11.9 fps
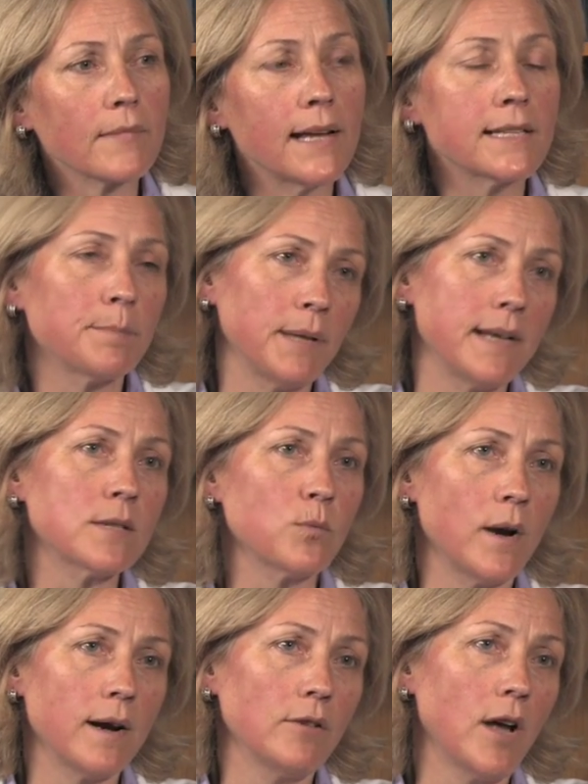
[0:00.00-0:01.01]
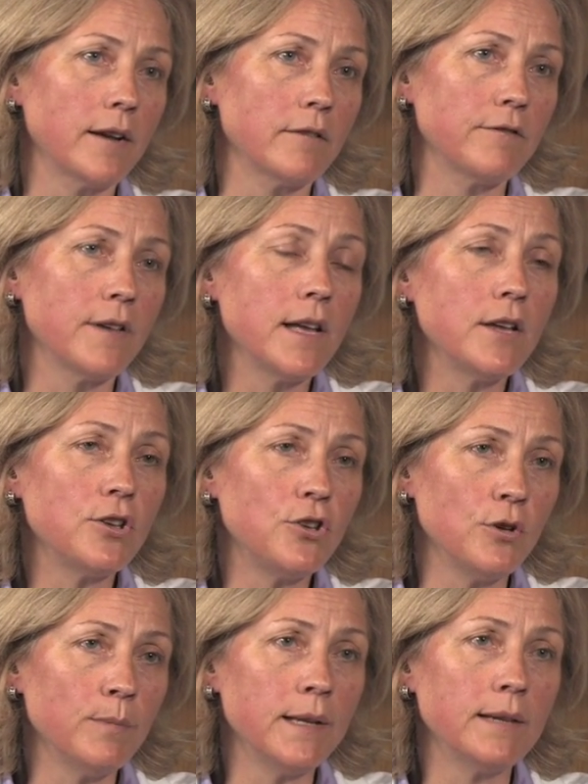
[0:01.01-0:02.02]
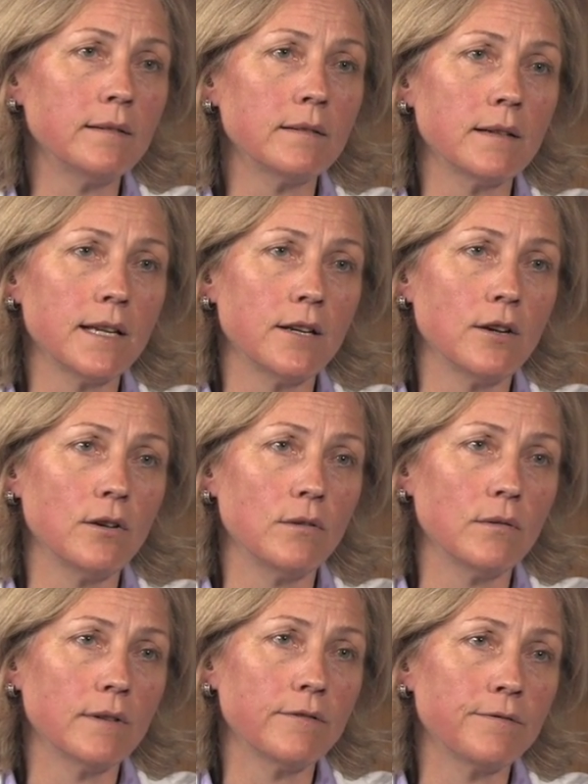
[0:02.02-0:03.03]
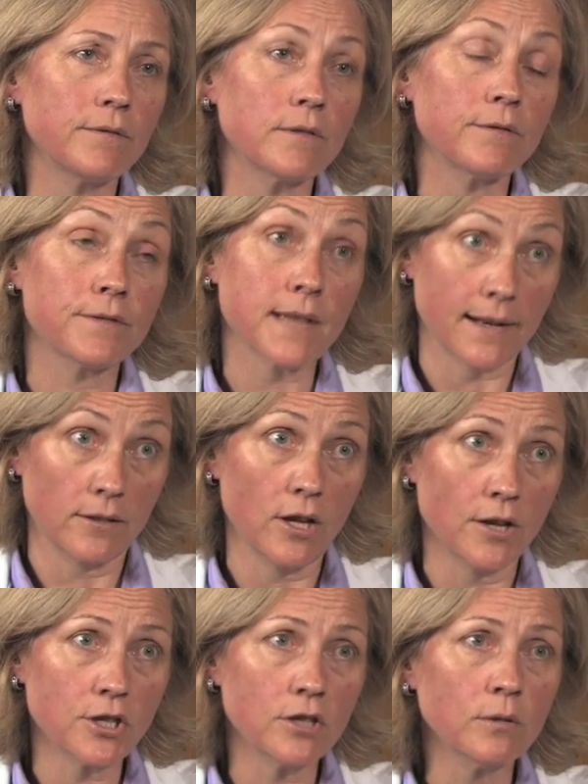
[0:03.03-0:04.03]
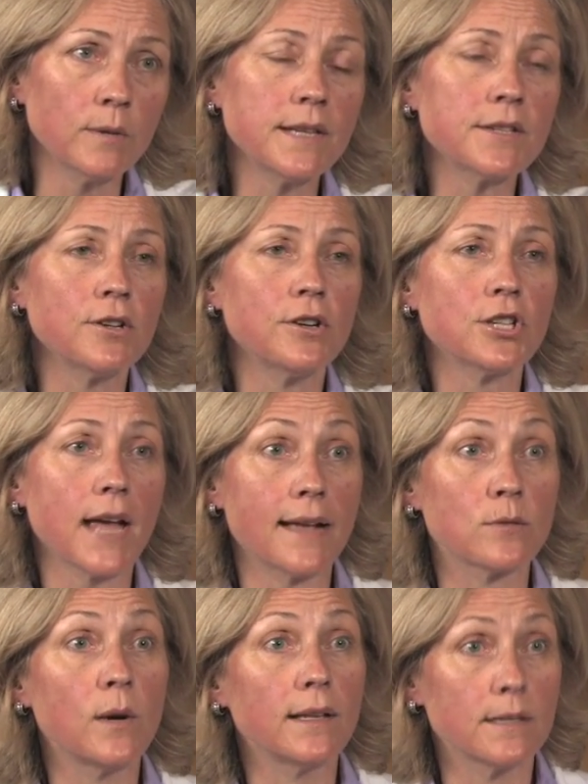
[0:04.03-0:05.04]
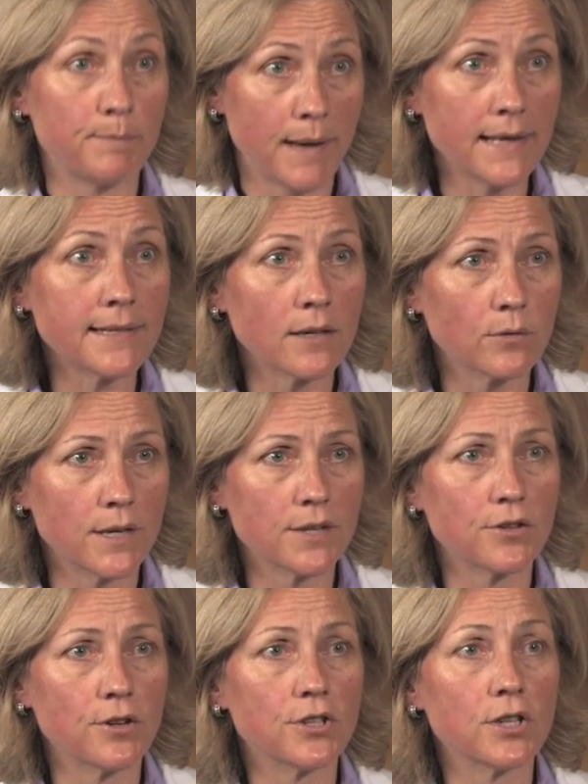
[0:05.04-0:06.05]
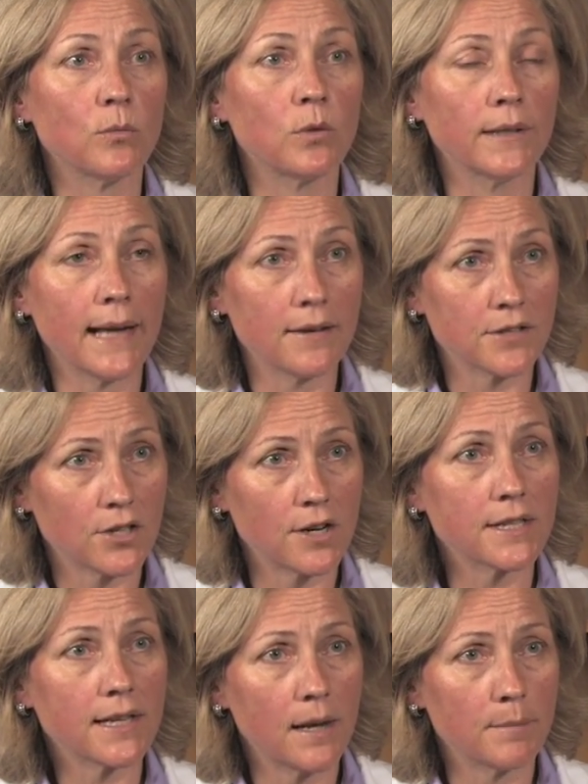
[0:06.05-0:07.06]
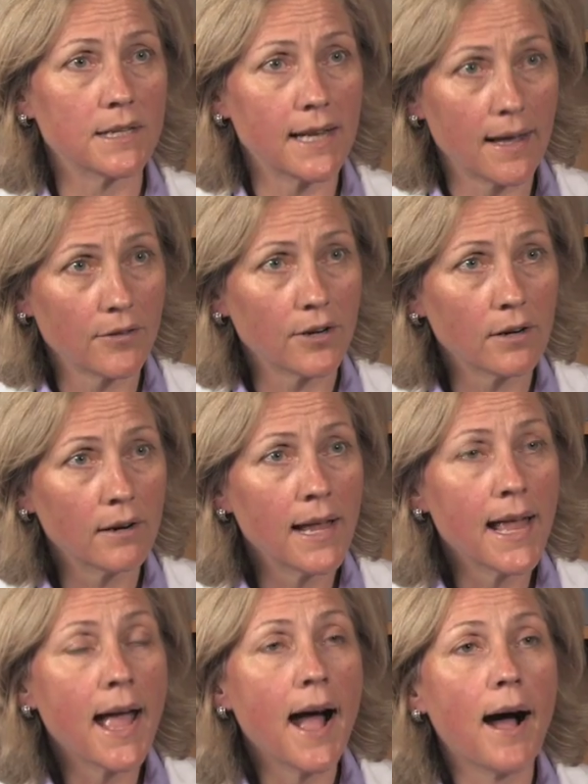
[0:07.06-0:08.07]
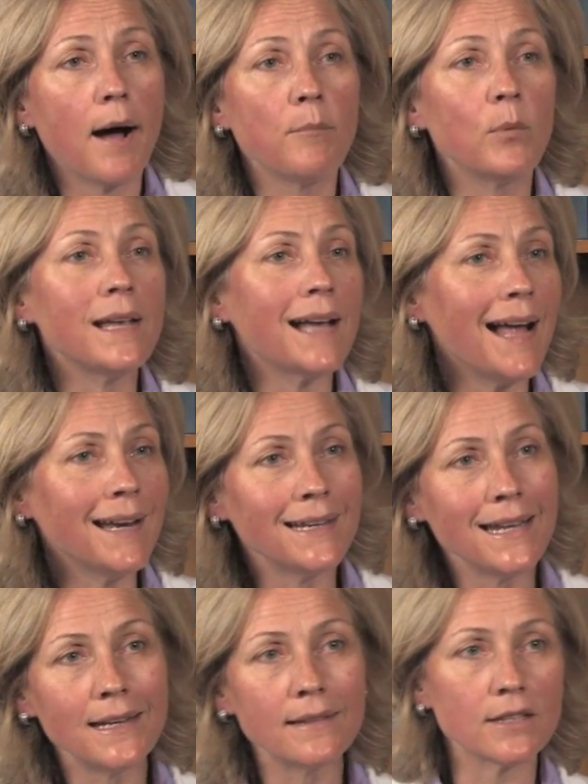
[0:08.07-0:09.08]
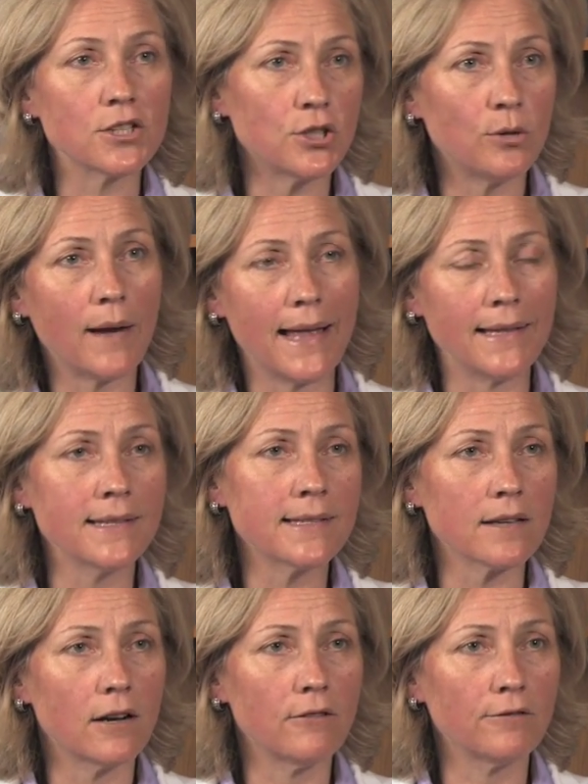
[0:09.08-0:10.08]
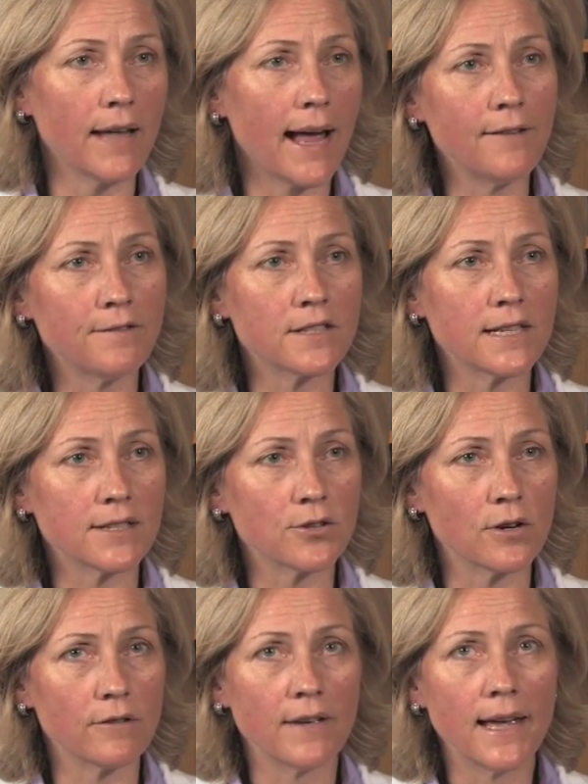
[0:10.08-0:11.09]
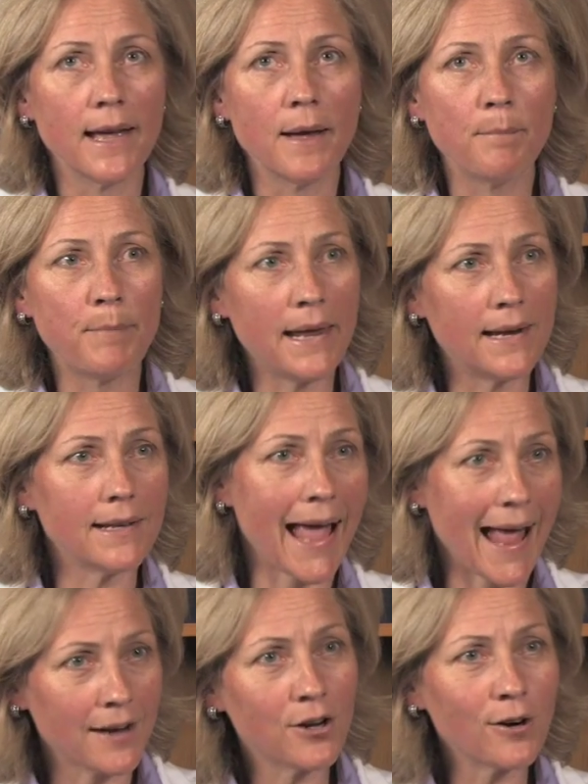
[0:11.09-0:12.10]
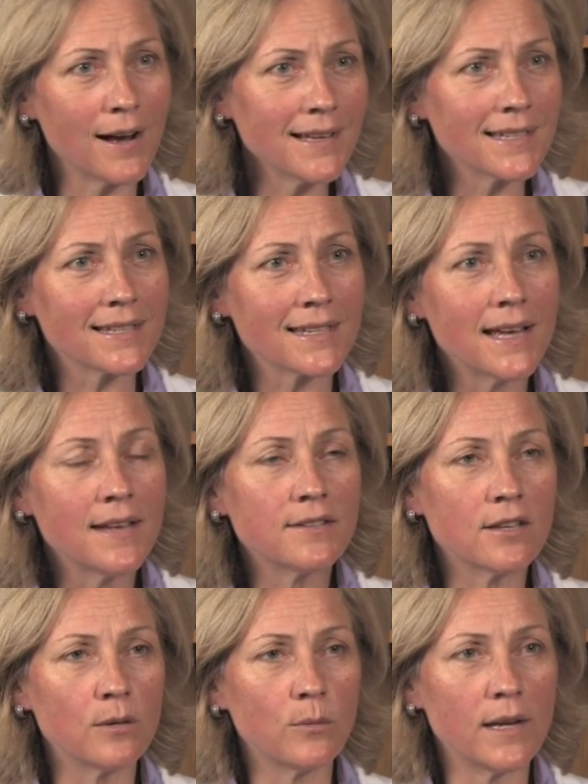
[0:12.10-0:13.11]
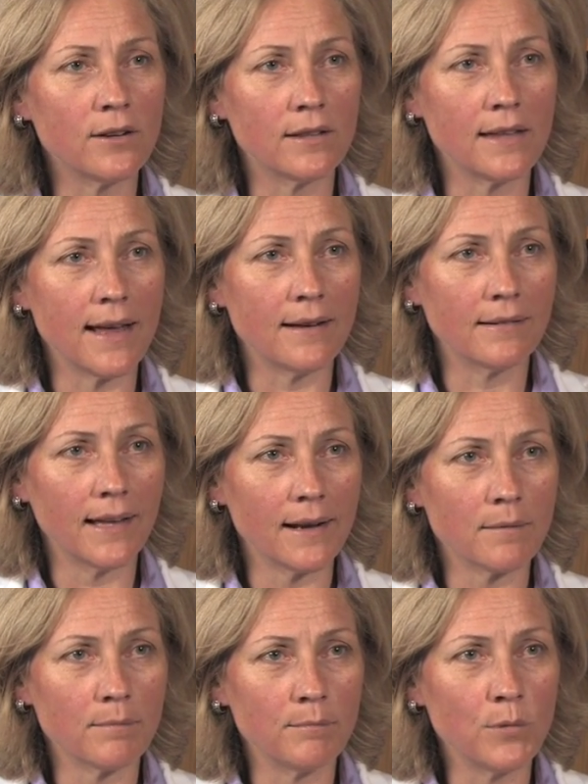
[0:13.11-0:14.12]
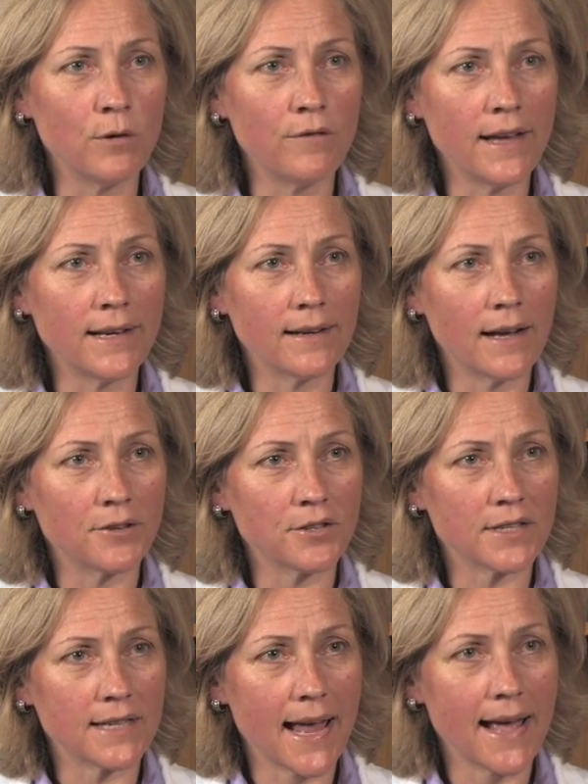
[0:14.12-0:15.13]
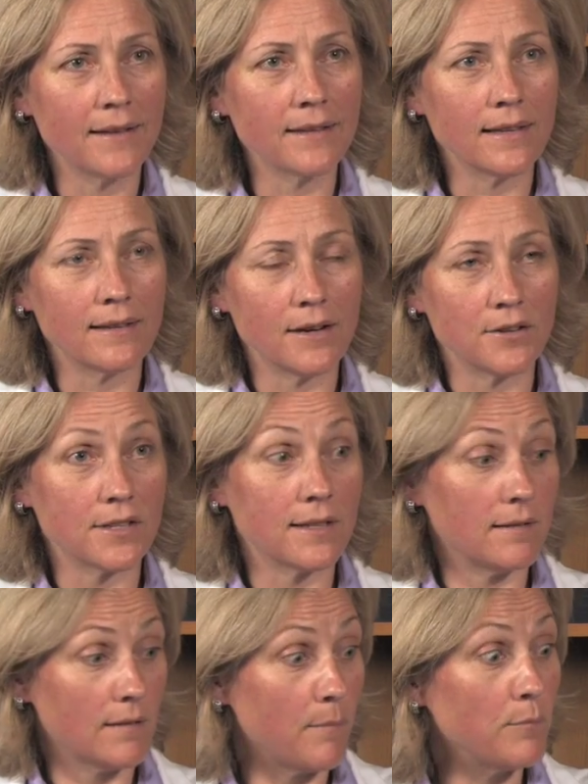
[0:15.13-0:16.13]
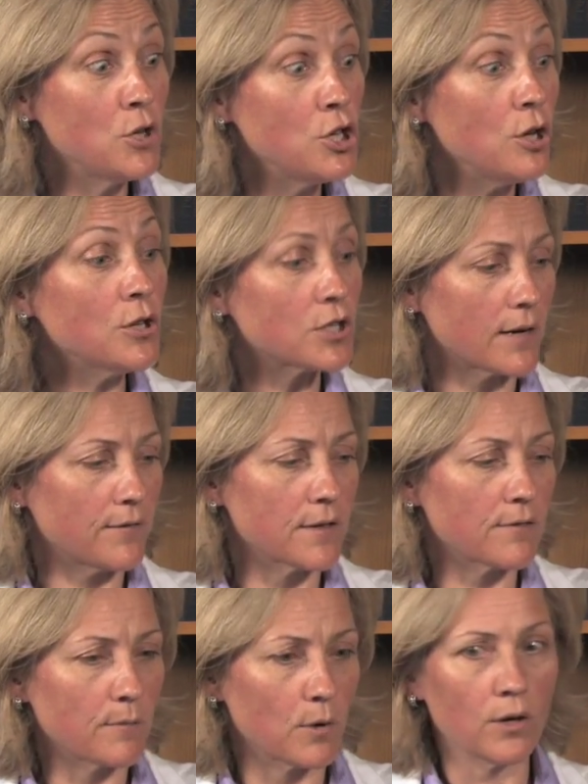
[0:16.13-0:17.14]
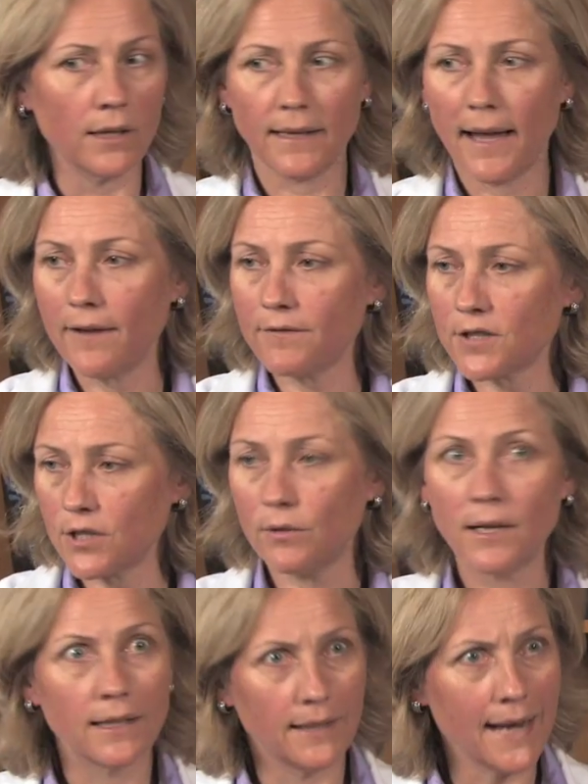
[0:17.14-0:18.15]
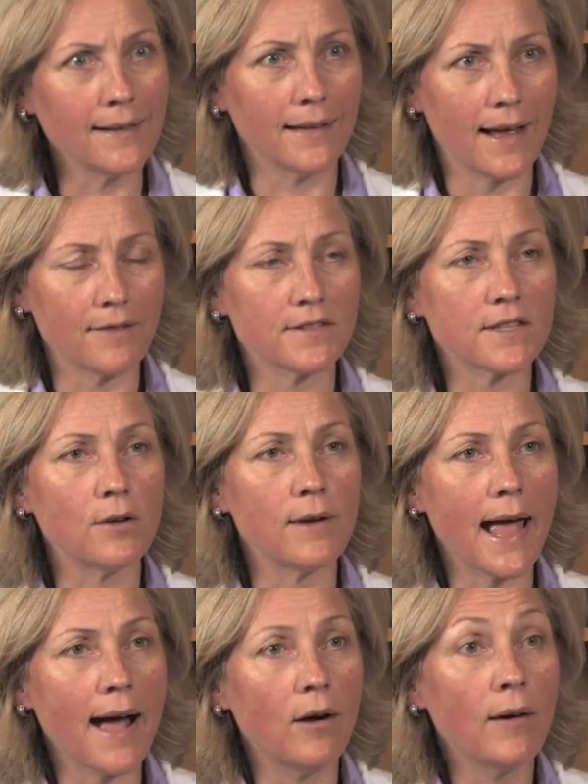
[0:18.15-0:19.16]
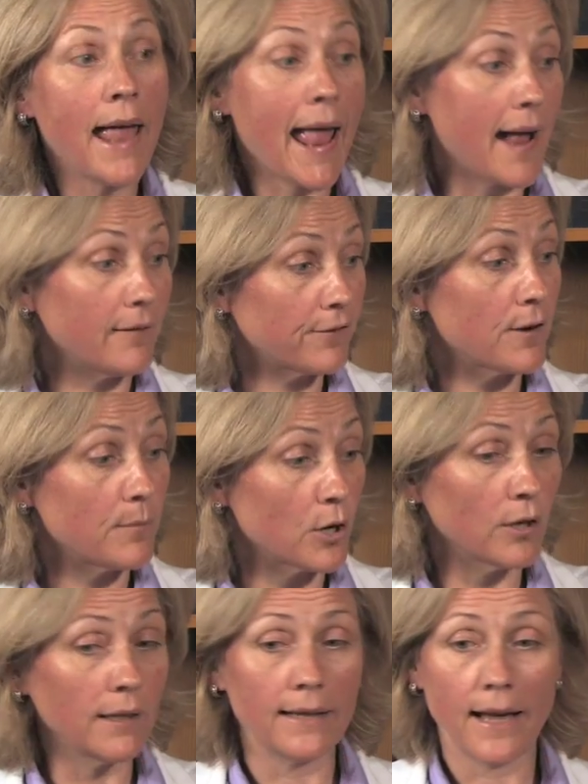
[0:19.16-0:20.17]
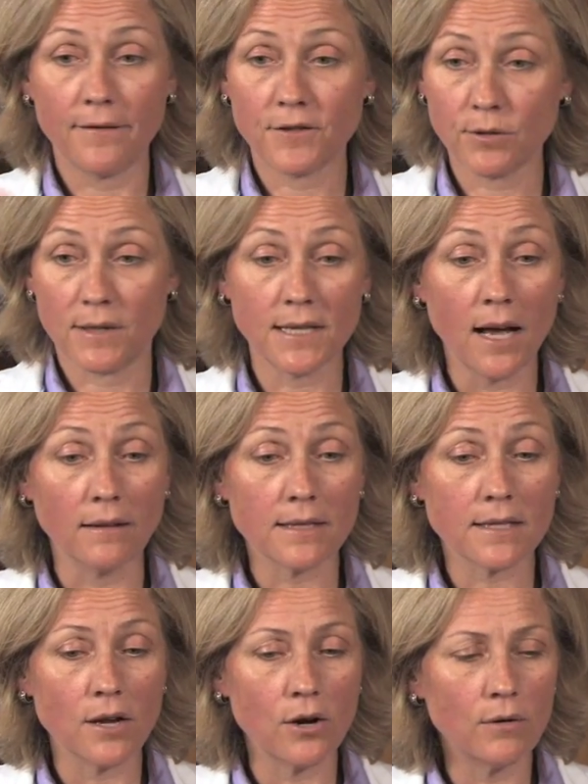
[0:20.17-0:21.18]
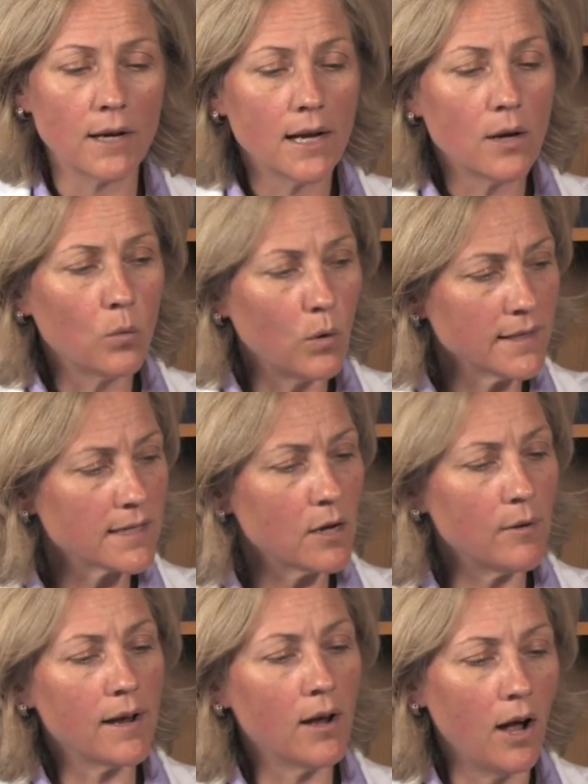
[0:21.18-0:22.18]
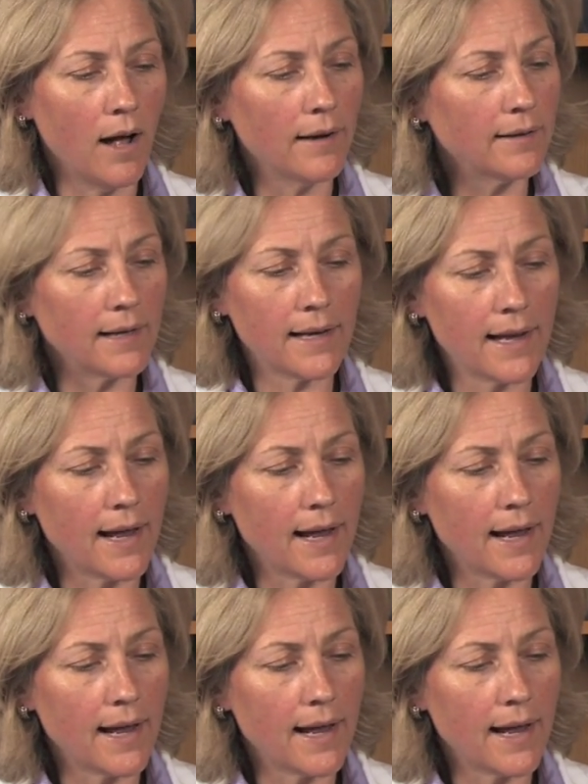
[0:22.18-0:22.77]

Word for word: it's a place where a lot of human you know psychological research as well as basic research will now start to come together. Um, we kind of needed the two ends of life to sort of pit, anchor us so that we could then like move in and understand that there's a huge difference from early life to late life. So now, and from early life to adult. So what's going on